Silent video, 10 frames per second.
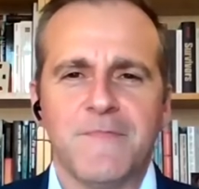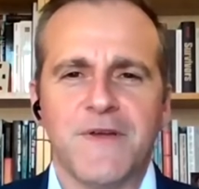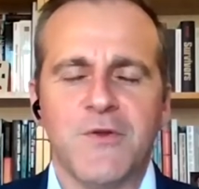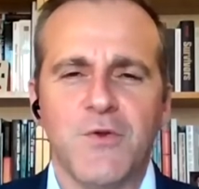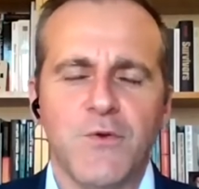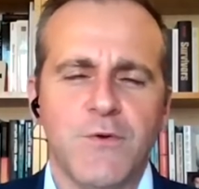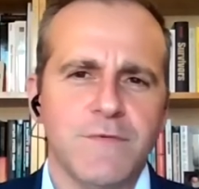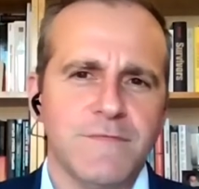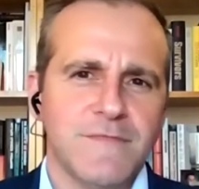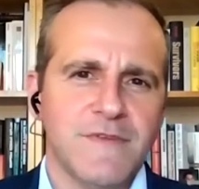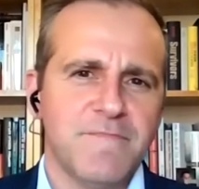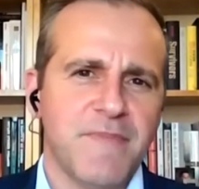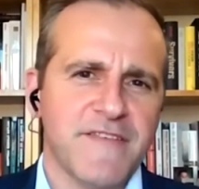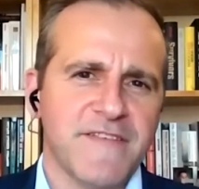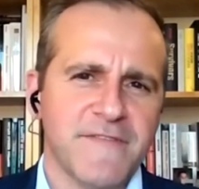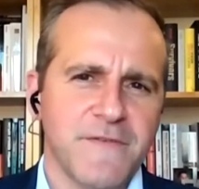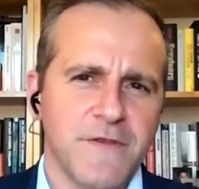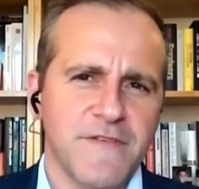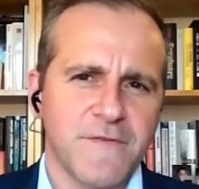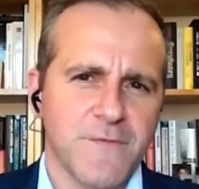but who is best
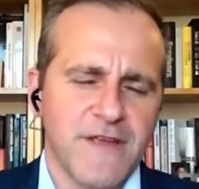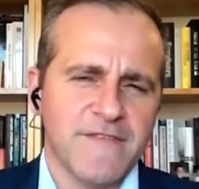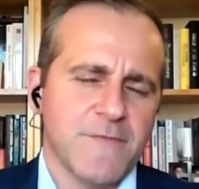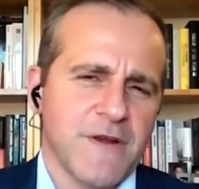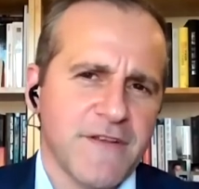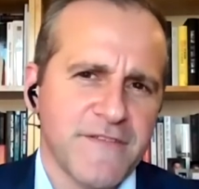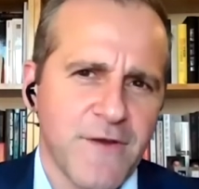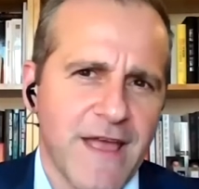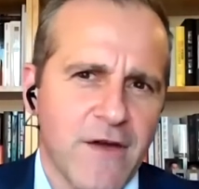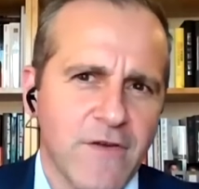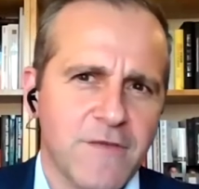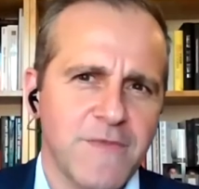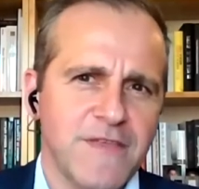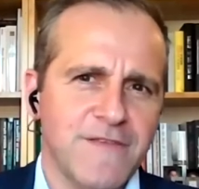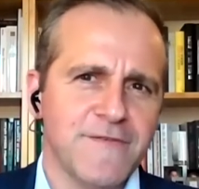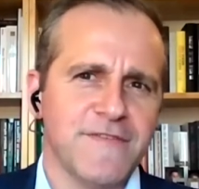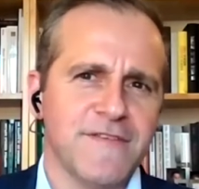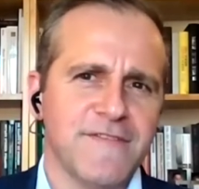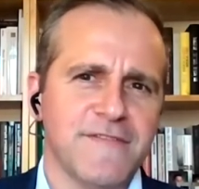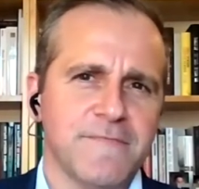suited to raise awareness, or how can we use
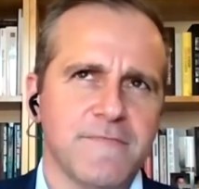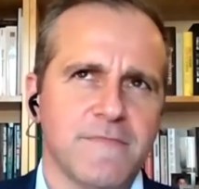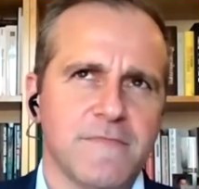these?